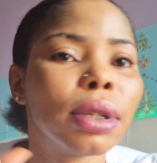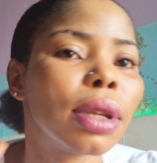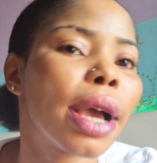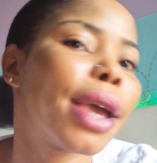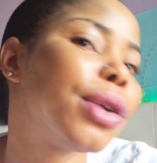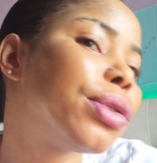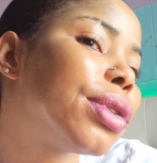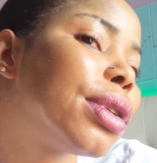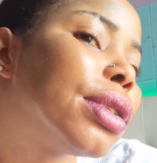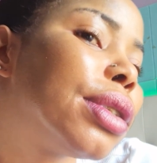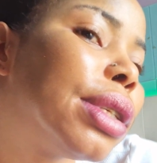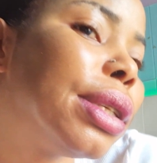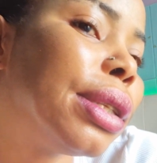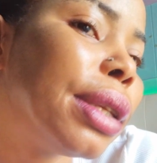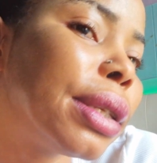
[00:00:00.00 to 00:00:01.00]
I use it
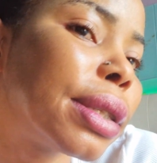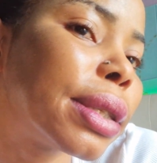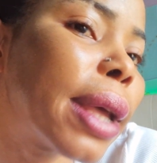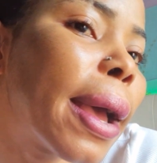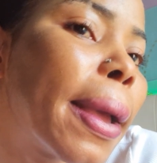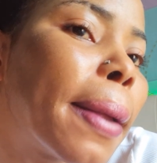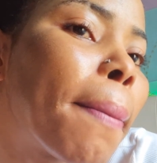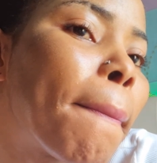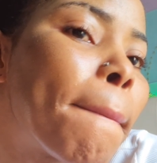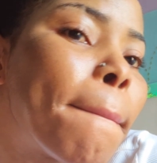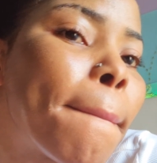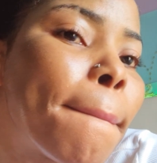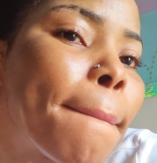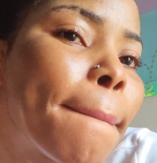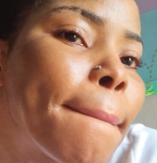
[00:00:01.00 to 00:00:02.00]
in this side.
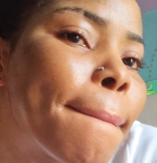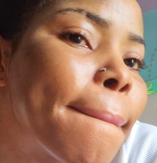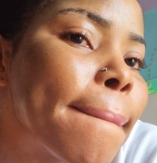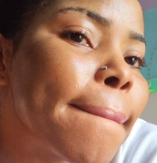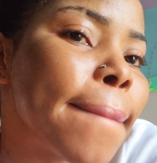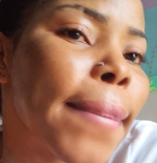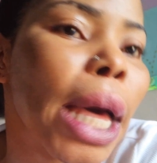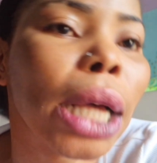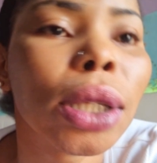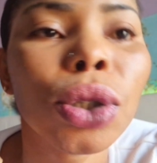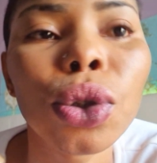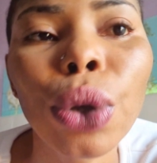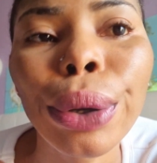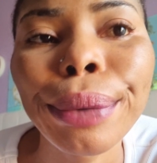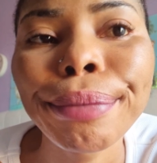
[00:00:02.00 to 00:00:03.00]

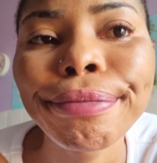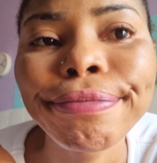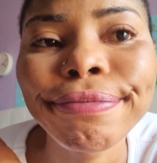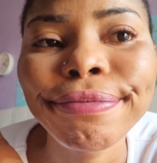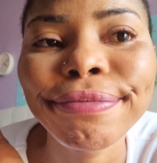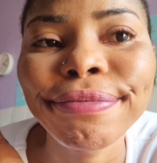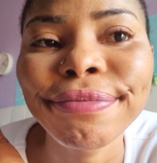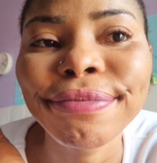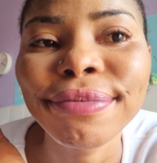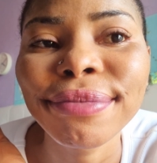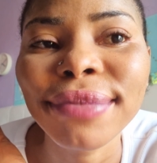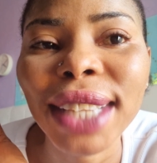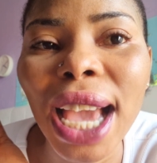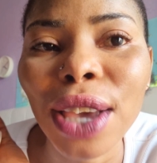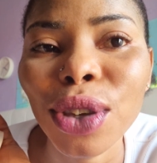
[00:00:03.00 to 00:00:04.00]
So
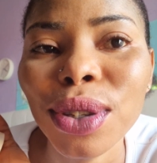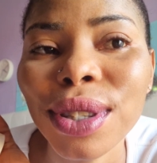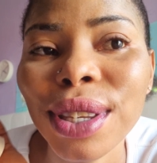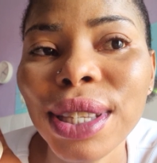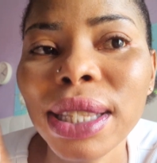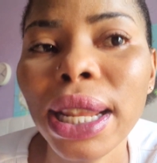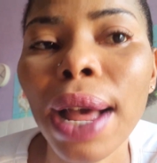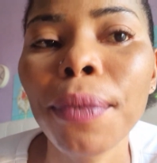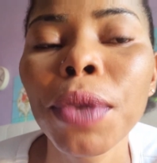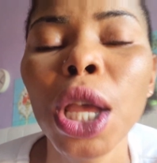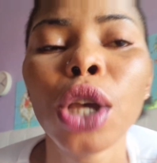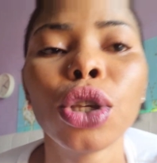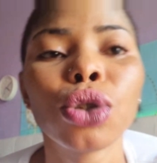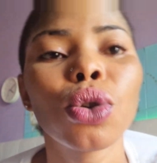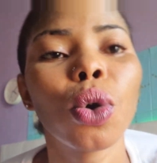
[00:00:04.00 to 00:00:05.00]
can you see it now?
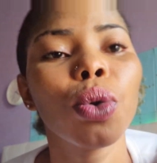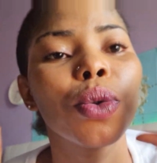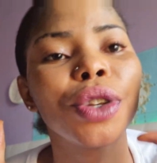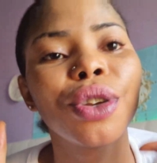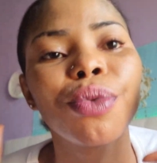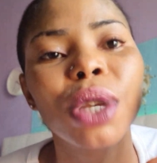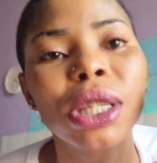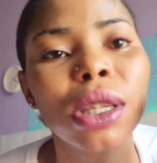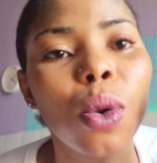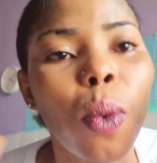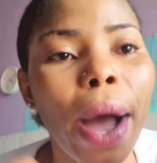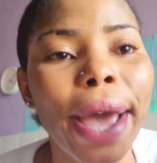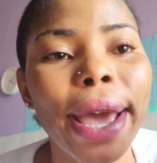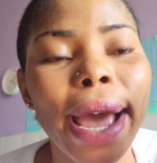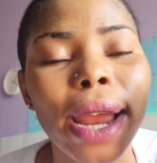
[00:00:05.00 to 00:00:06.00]
So the reason
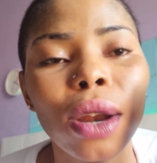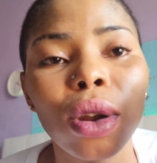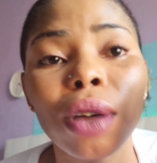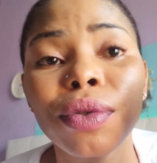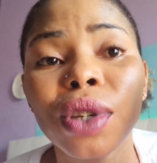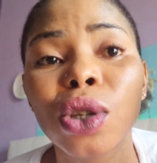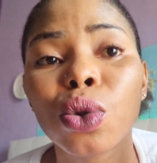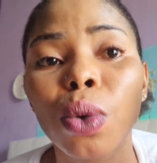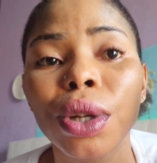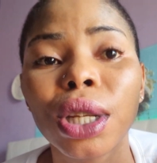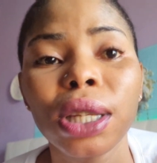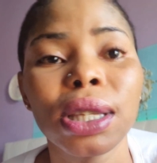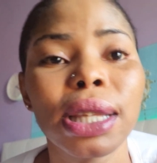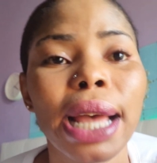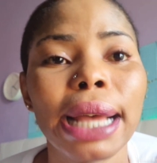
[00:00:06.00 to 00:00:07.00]
why I love this one
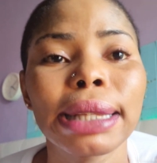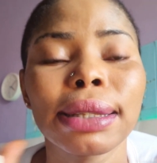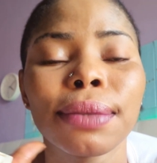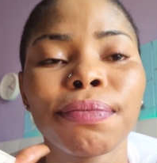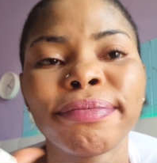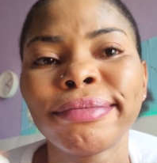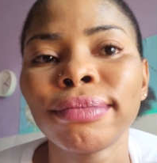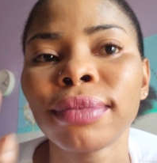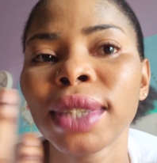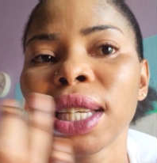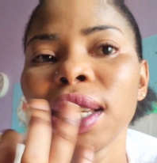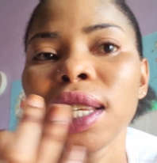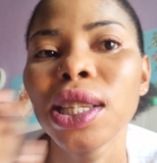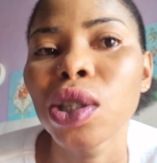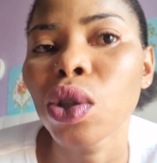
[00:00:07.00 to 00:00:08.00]
is that
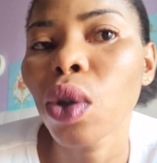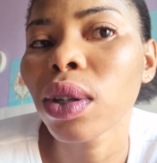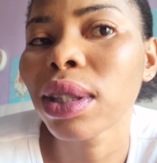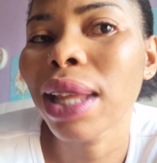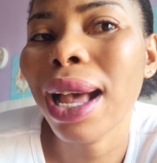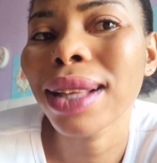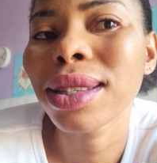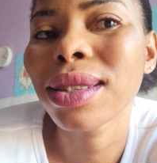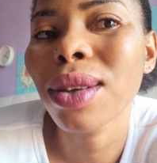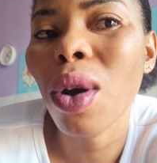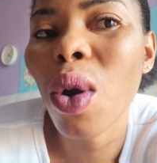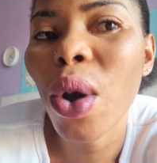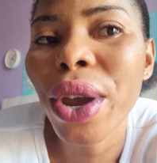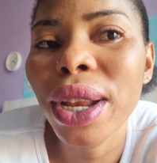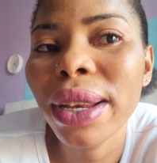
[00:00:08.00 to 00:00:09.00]
it's not that
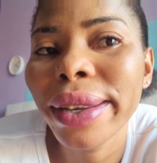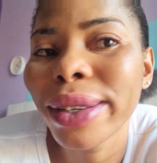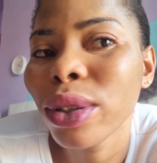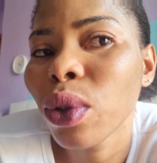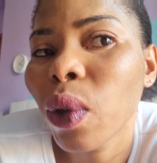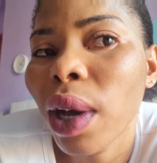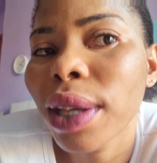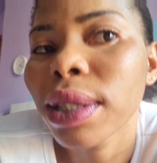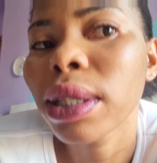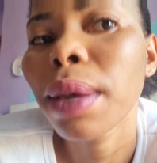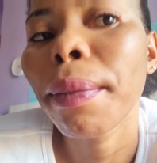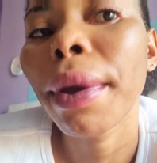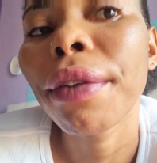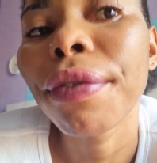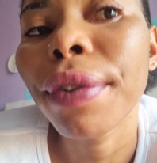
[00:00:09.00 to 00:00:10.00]
oily. You can see
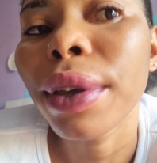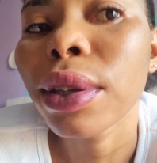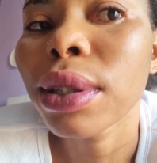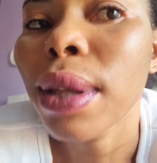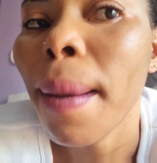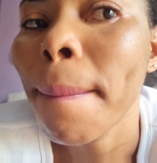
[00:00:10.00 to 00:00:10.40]
my face.